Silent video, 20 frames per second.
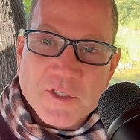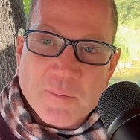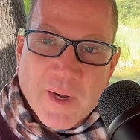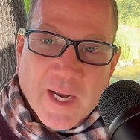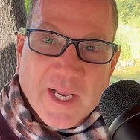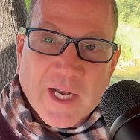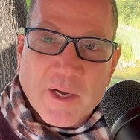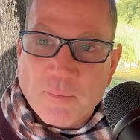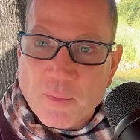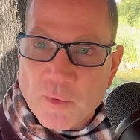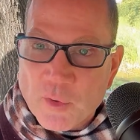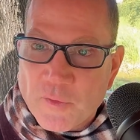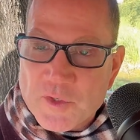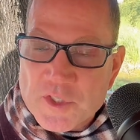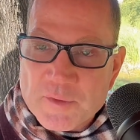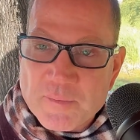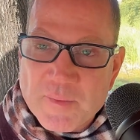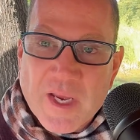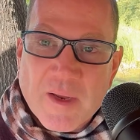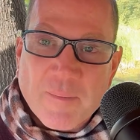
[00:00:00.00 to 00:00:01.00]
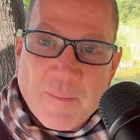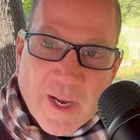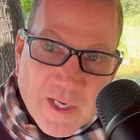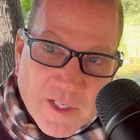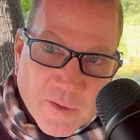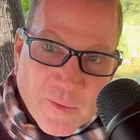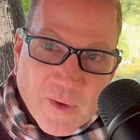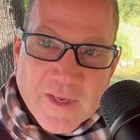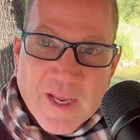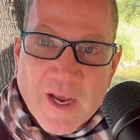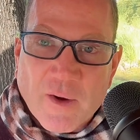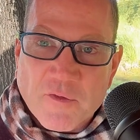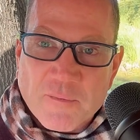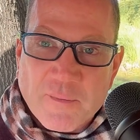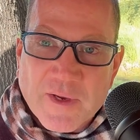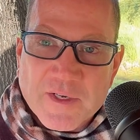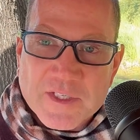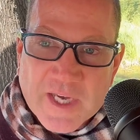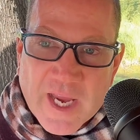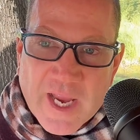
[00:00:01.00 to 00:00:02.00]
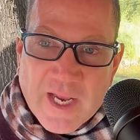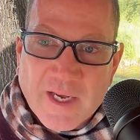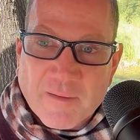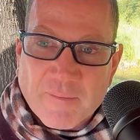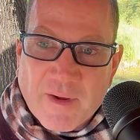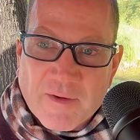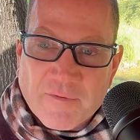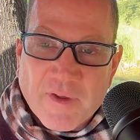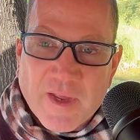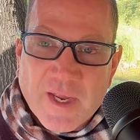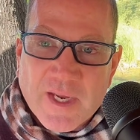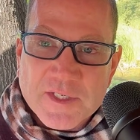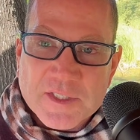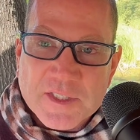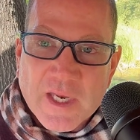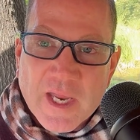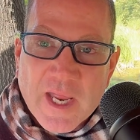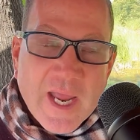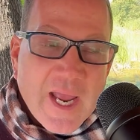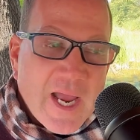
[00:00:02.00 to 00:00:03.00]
but I got to prove it's me by doing that with my scanning my face.